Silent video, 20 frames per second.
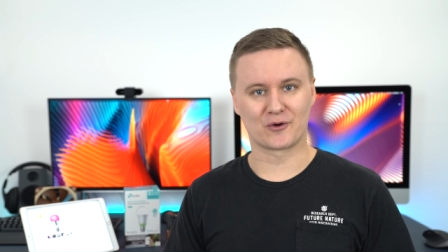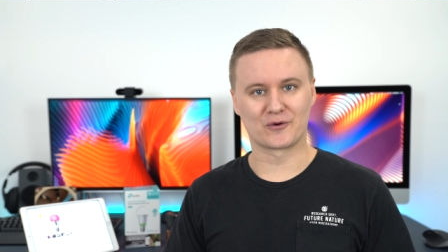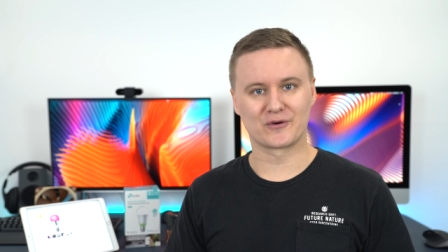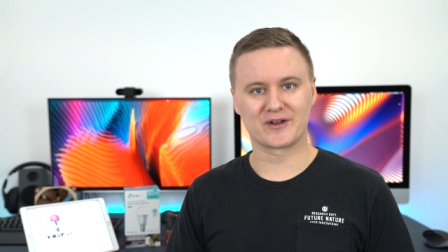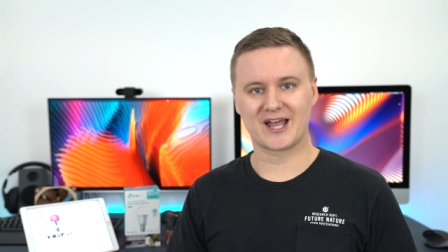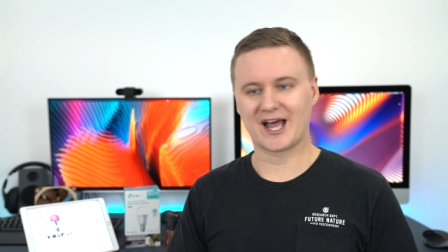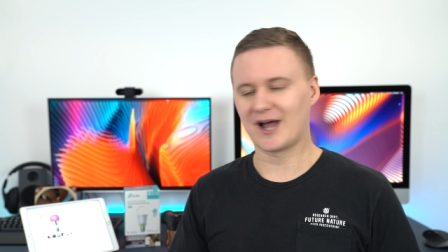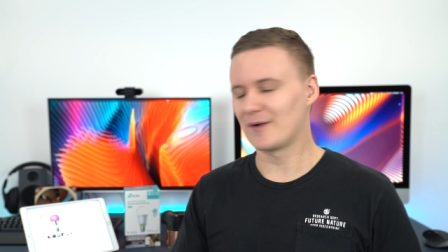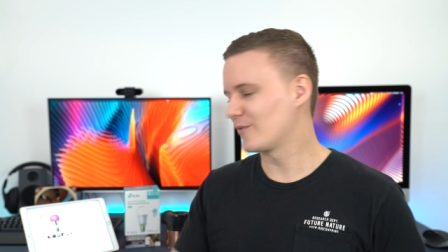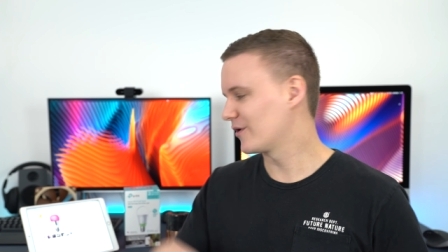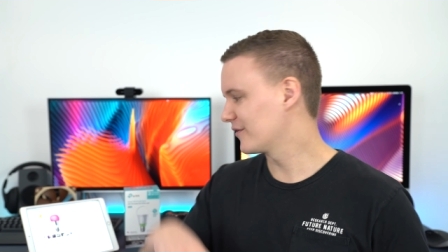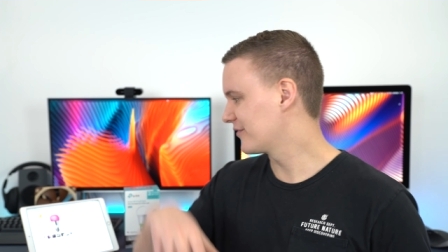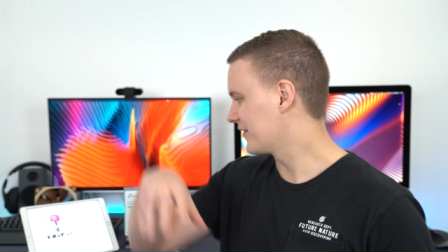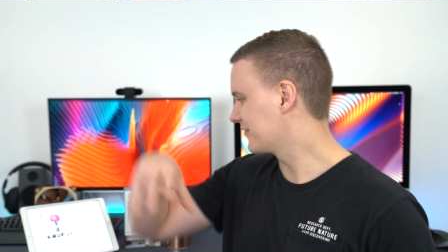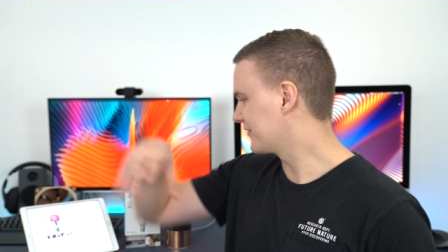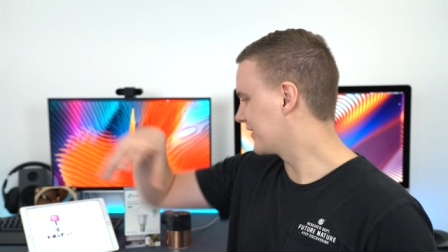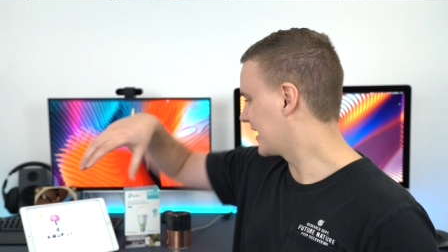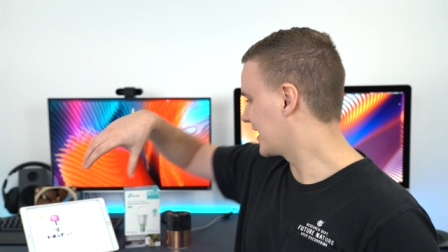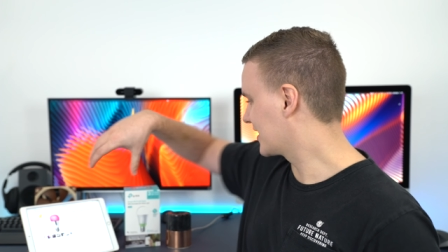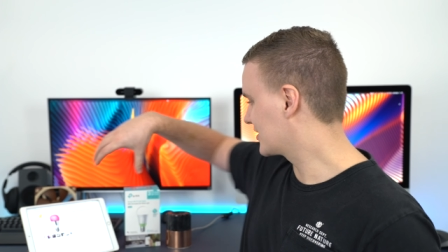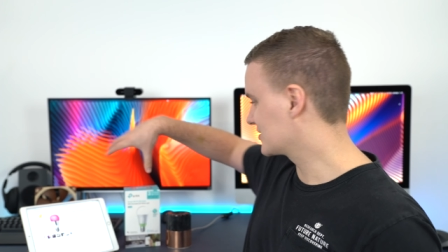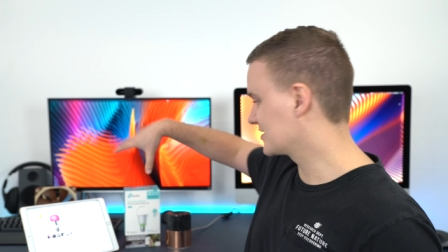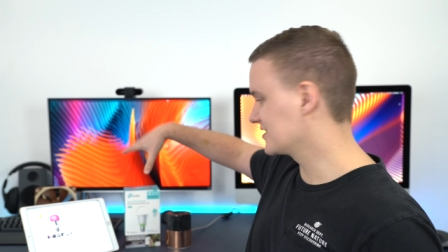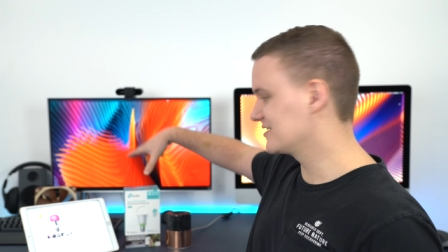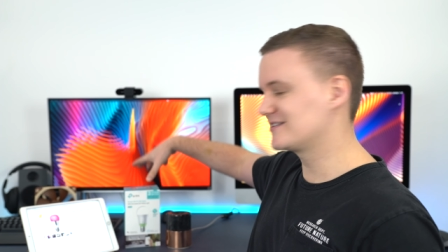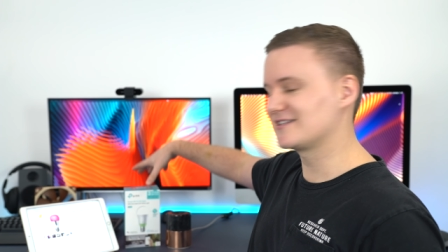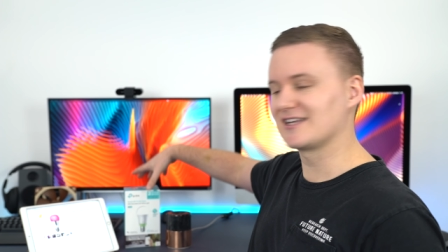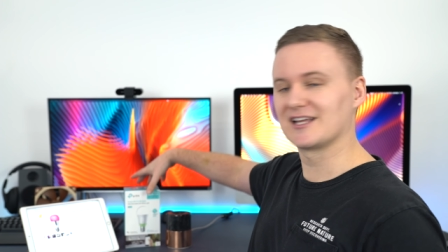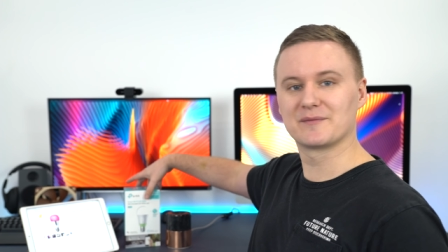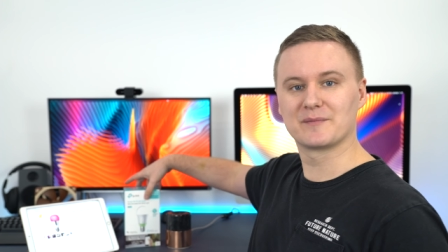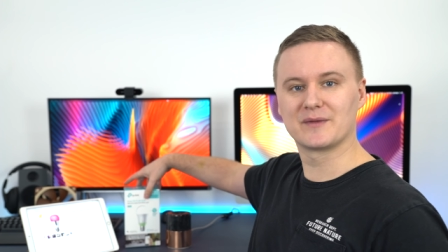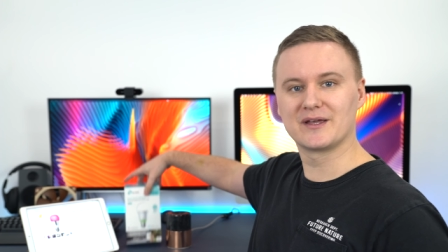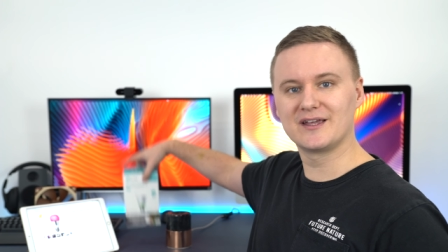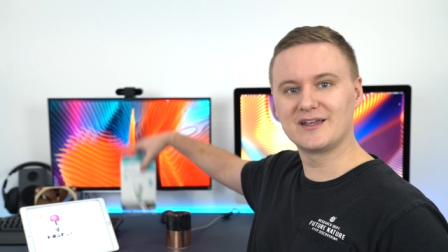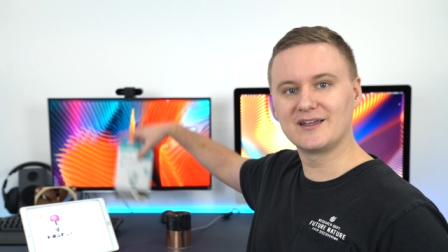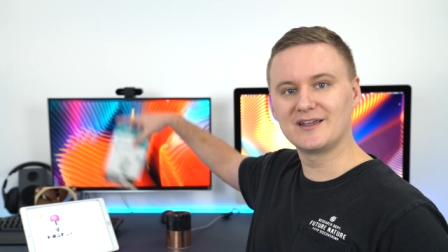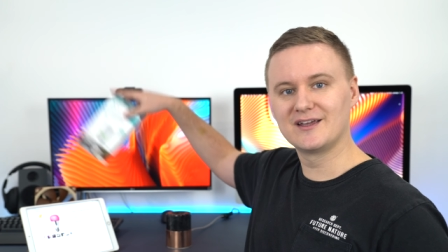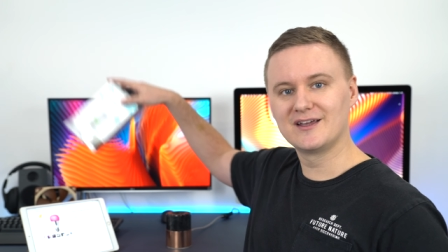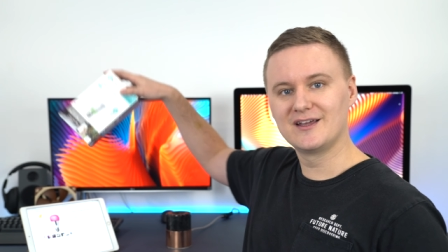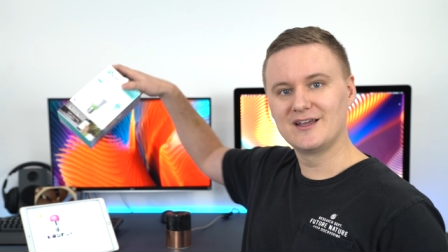on camera that they actually sent
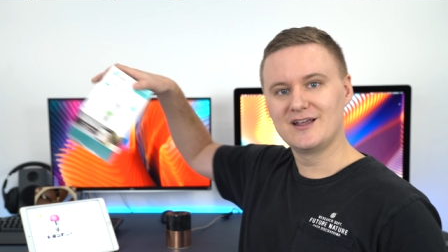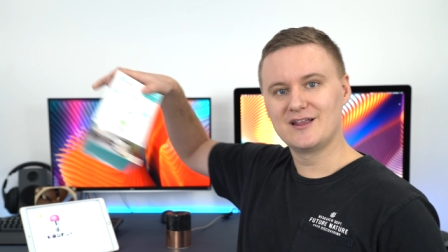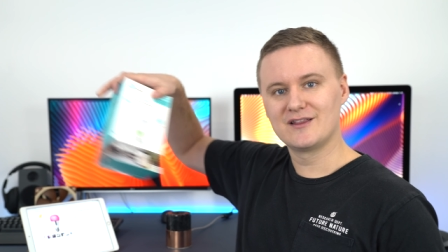me